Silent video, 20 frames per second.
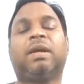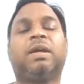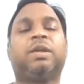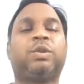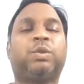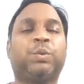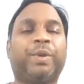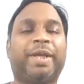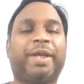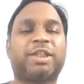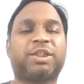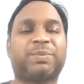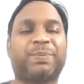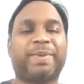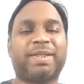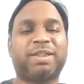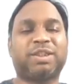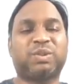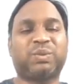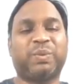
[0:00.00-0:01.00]
To
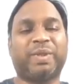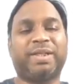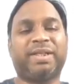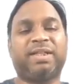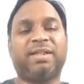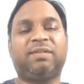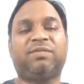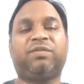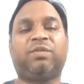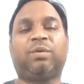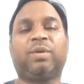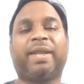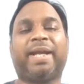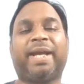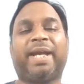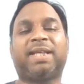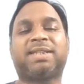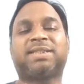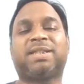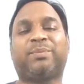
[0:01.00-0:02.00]
express 24
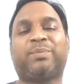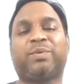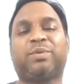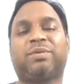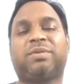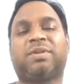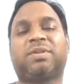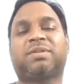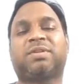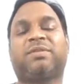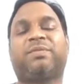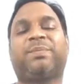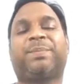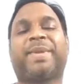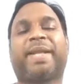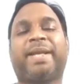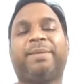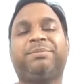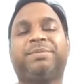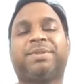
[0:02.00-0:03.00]
as a product of
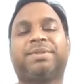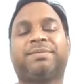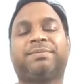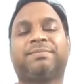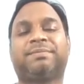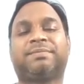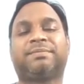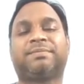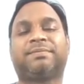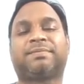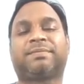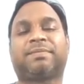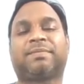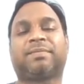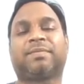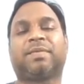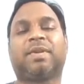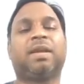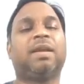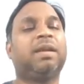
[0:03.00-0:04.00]
primes?
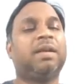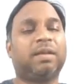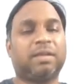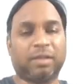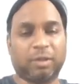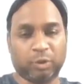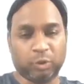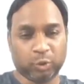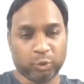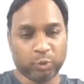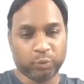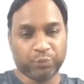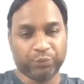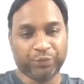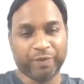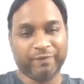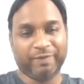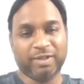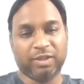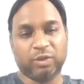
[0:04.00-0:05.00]
Now,
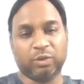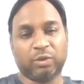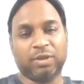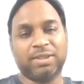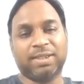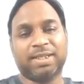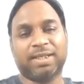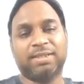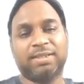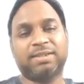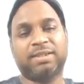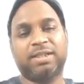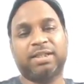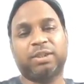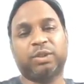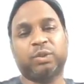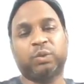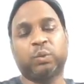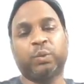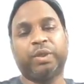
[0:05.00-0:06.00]
we will not
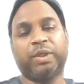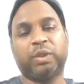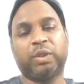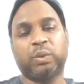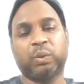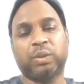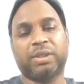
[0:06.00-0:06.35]
consider 2 into